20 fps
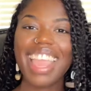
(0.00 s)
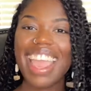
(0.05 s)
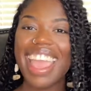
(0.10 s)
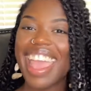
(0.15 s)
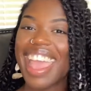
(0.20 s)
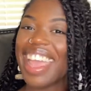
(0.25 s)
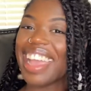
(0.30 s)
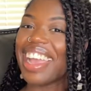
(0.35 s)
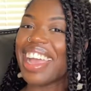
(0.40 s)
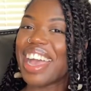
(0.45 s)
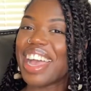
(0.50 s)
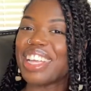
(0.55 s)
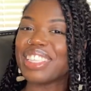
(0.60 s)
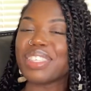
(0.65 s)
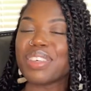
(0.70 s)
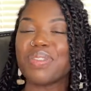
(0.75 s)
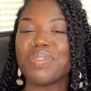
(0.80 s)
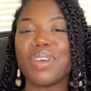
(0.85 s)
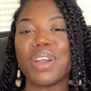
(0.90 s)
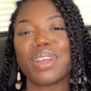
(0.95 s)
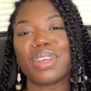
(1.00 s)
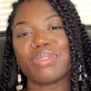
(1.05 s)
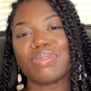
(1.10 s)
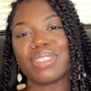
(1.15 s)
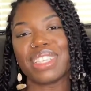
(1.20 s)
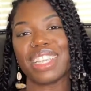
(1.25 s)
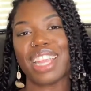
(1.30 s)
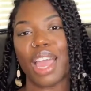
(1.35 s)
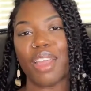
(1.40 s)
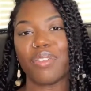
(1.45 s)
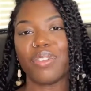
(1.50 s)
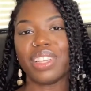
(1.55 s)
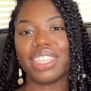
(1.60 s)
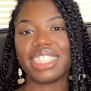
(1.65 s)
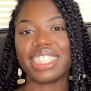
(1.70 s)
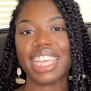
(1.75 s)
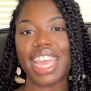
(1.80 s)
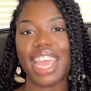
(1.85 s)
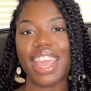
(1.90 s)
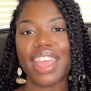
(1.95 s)
Hey guys, welcome to Life with
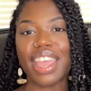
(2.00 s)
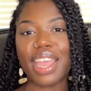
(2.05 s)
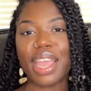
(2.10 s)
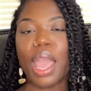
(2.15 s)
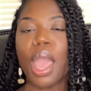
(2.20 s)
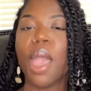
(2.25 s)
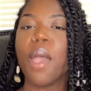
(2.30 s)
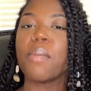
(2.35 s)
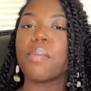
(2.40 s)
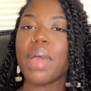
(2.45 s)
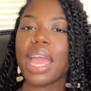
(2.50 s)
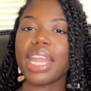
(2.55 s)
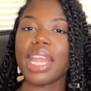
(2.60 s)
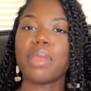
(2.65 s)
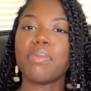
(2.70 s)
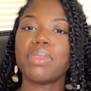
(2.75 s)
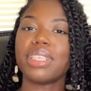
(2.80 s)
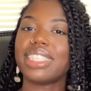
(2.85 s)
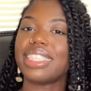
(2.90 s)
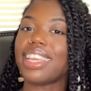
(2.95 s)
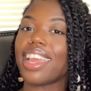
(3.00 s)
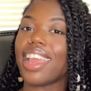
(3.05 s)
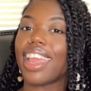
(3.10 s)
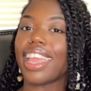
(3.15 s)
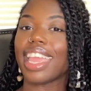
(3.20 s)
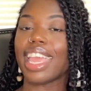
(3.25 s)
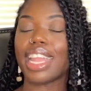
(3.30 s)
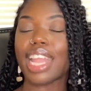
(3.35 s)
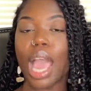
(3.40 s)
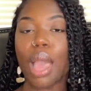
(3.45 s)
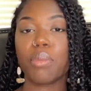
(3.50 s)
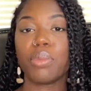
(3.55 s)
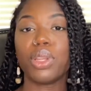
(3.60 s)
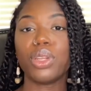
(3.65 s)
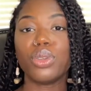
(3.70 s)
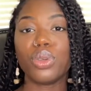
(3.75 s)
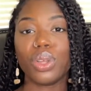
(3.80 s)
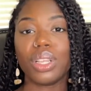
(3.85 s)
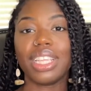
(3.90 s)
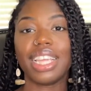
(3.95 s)
Daric. My name is Daric and I'm a
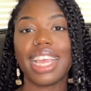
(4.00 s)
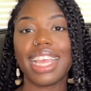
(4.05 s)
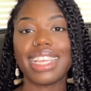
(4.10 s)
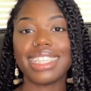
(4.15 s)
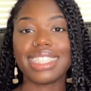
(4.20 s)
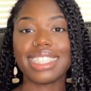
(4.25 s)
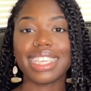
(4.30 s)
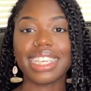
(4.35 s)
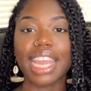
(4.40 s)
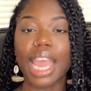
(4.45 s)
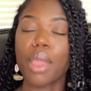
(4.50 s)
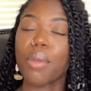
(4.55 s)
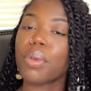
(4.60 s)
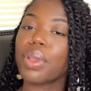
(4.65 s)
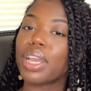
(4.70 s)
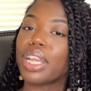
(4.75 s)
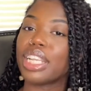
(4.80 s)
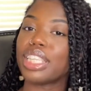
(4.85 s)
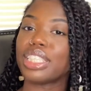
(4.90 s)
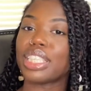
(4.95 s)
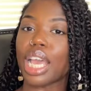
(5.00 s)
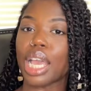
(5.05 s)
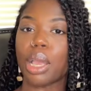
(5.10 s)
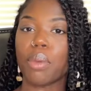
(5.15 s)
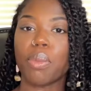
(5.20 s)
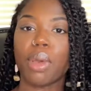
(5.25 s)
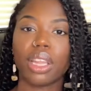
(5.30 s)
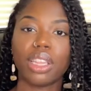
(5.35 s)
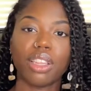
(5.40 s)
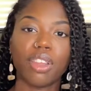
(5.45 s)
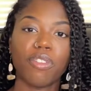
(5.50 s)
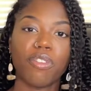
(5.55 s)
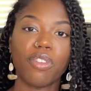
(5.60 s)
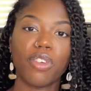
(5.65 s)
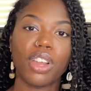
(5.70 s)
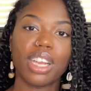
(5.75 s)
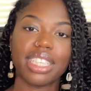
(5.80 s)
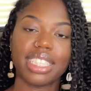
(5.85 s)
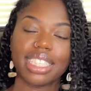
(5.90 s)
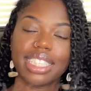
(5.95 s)
doula, and today we're going to talk about the
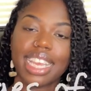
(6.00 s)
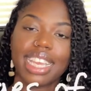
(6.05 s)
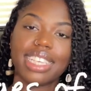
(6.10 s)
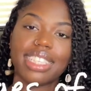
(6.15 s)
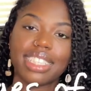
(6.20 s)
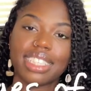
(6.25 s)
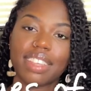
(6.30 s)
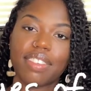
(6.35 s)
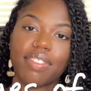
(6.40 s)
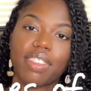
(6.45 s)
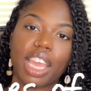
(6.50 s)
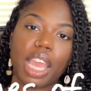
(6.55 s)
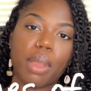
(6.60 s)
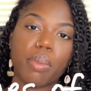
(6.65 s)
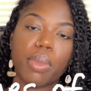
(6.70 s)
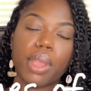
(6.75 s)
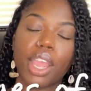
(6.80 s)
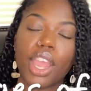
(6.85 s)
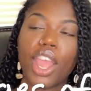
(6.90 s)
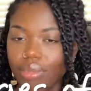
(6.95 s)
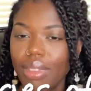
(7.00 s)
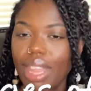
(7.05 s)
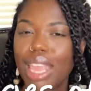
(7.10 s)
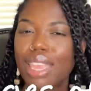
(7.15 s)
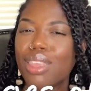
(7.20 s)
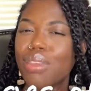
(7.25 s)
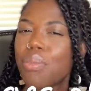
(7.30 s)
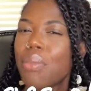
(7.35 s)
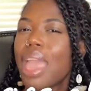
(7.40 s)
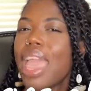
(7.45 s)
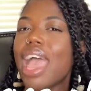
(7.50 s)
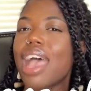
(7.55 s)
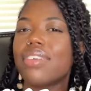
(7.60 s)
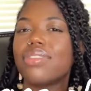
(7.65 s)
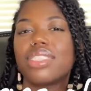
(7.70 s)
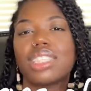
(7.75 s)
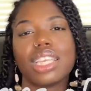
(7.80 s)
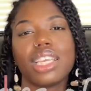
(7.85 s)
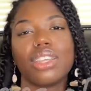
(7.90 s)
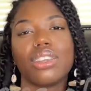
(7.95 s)
4 stages of labor. You may
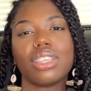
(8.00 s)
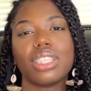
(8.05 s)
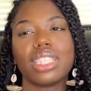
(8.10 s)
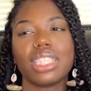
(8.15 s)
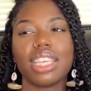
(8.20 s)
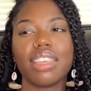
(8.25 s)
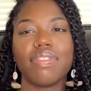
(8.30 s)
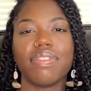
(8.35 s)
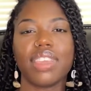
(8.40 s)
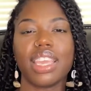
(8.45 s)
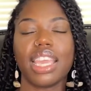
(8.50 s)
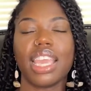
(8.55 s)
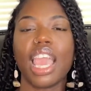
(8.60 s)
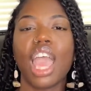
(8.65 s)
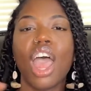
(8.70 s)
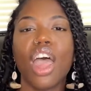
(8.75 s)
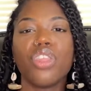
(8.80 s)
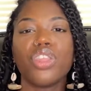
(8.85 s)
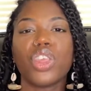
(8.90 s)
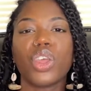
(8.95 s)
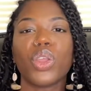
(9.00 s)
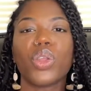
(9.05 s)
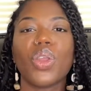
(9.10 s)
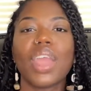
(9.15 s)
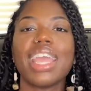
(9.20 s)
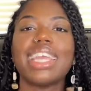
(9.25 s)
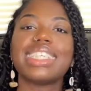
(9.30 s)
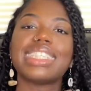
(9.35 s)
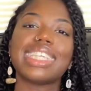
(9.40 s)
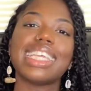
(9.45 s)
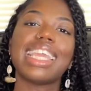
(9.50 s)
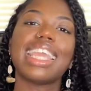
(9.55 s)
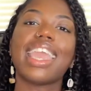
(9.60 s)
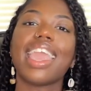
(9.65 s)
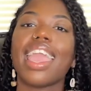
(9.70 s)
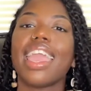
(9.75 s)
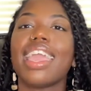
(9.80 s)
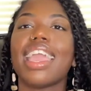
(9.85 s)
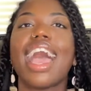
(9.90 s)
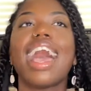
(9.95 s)
have seen on TV the crazy,
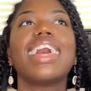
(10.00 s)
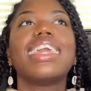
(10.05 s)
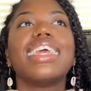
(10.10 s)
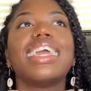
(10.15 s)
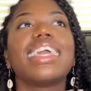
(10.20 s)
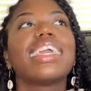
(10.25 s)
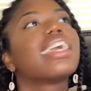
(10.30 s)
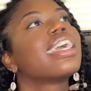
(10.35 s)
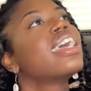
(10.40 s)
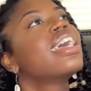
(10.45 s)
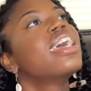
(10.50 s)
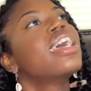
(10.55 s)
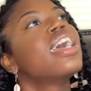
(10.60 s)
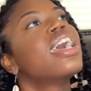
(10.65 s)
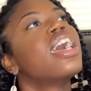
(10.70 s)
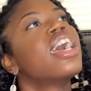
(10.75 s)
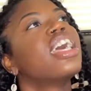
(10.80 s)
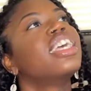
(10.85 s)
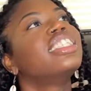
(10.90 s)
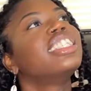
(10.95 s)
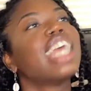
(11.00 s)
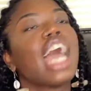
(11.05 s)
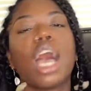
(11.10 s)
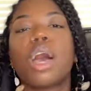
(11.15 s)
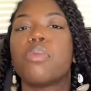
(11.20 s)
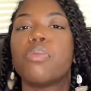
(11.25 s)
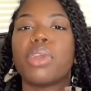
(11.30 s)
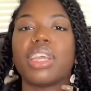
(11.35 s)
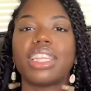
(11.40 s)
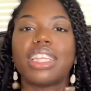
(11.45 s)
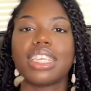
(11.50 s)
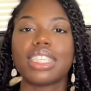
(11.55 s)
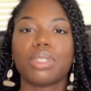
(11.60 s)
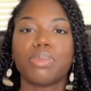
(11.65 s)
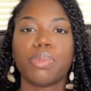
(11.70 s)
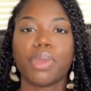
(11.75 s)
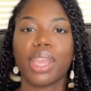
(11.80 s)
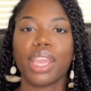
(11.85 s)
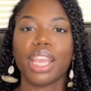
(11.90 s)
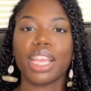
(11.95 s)
chaotic childbirth
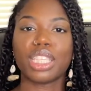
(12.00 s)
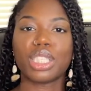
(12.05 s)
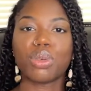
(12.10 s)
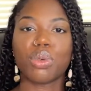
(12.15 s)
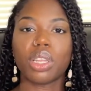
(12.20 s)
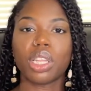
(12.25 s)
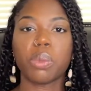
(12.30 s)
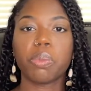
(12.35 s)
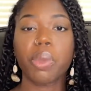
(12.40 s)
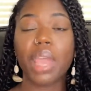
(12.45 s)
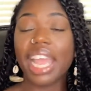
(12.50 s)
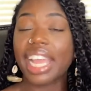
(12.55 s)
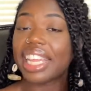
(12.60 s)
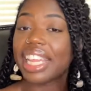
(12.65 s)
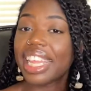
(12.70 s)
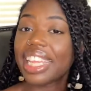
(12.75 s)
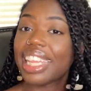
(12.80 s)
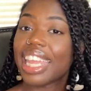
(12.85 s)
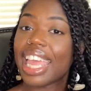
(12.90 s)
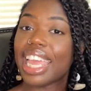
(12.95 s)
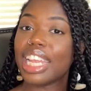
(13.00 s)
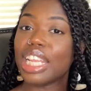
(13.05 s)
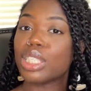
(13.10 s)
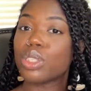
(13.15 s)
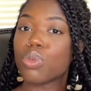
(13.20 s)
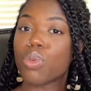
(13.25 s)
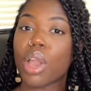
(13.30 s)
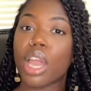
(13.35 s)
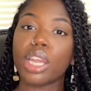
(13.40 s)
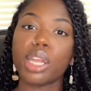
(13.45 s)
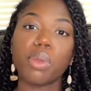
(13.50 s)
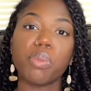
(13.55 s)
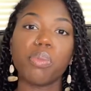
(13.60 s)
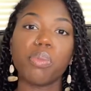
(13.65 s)
experience where the pregnant lady's water